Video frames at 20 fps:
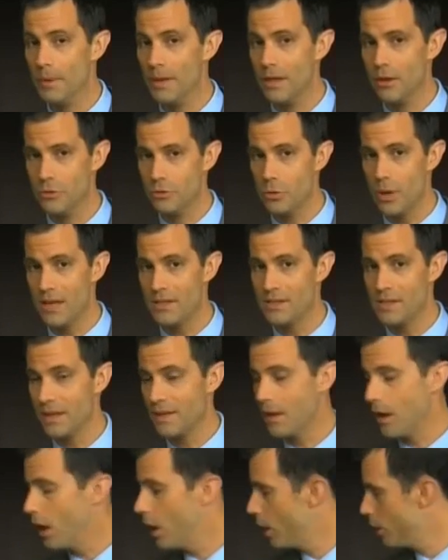be
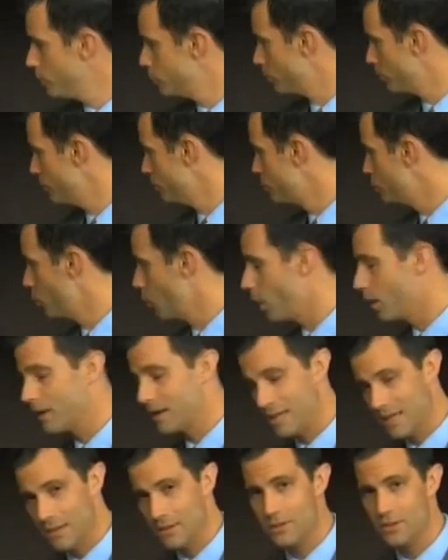addressing the hundreds who are
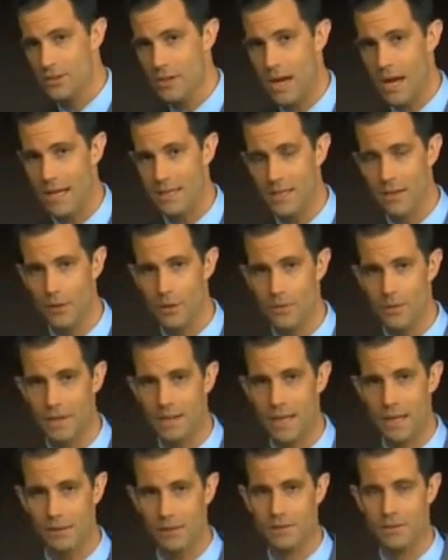inside here at the
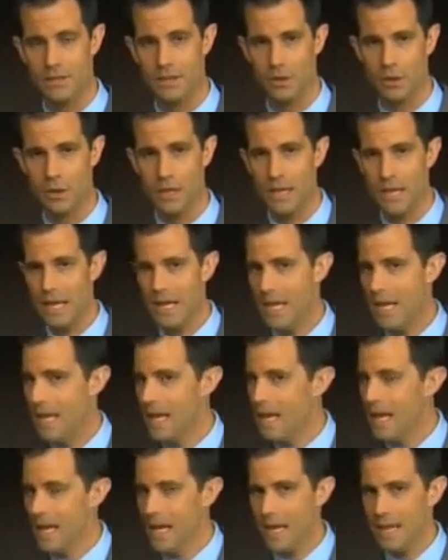gala dinner.
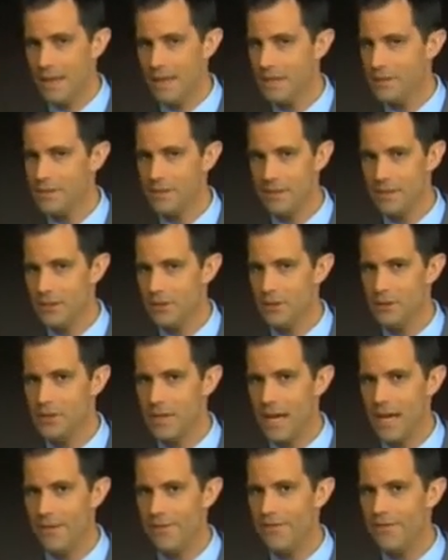This is
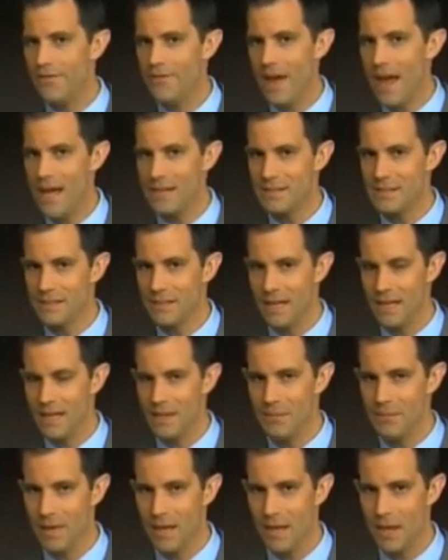a
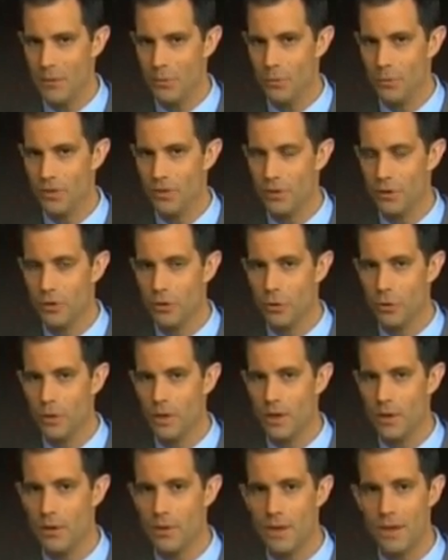fascinating man with a
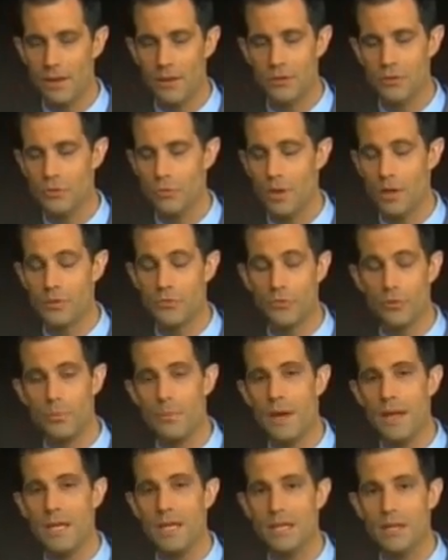career that has stretched for
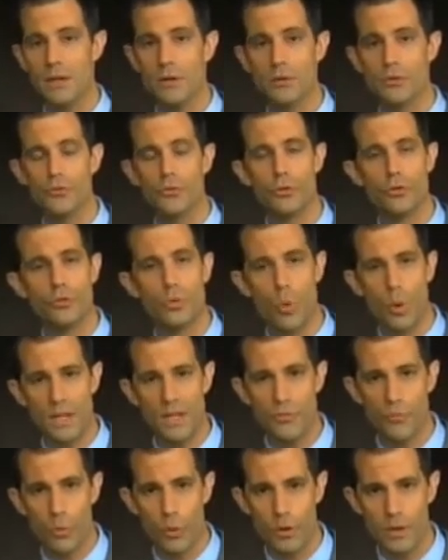many years. For
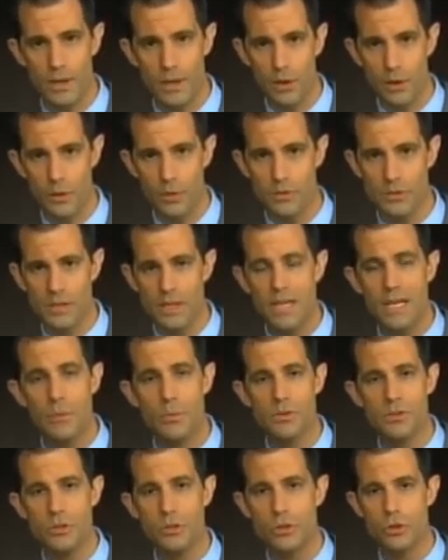24 years, he
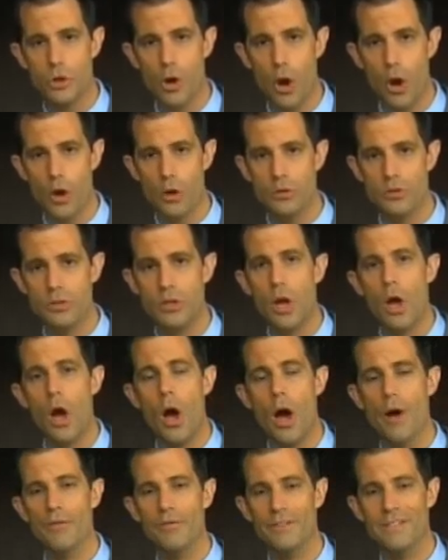was in charge
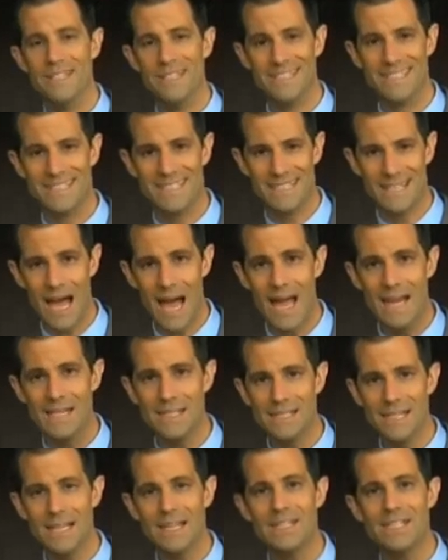of
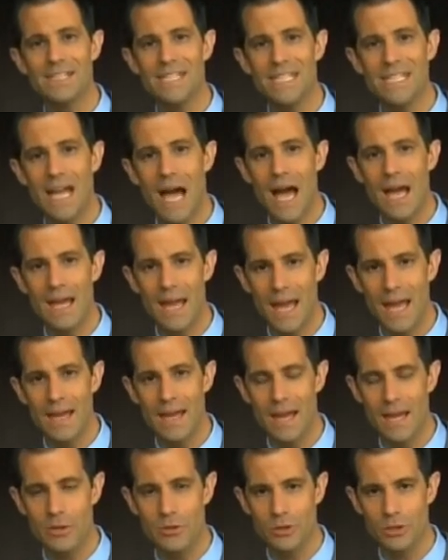disguising CIA
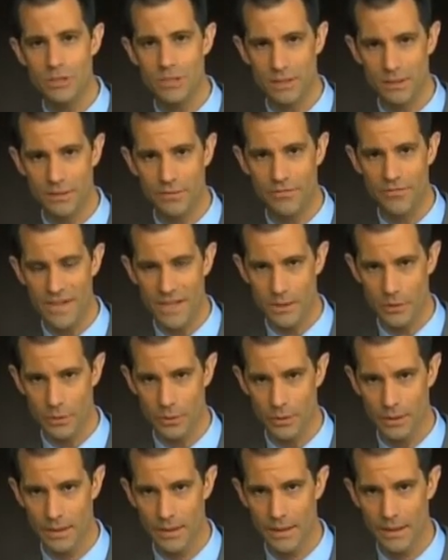agents in the
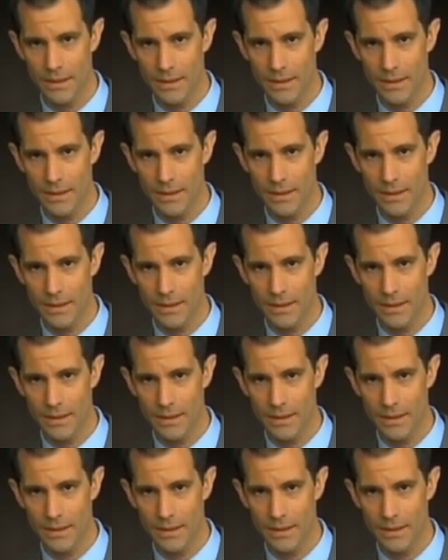field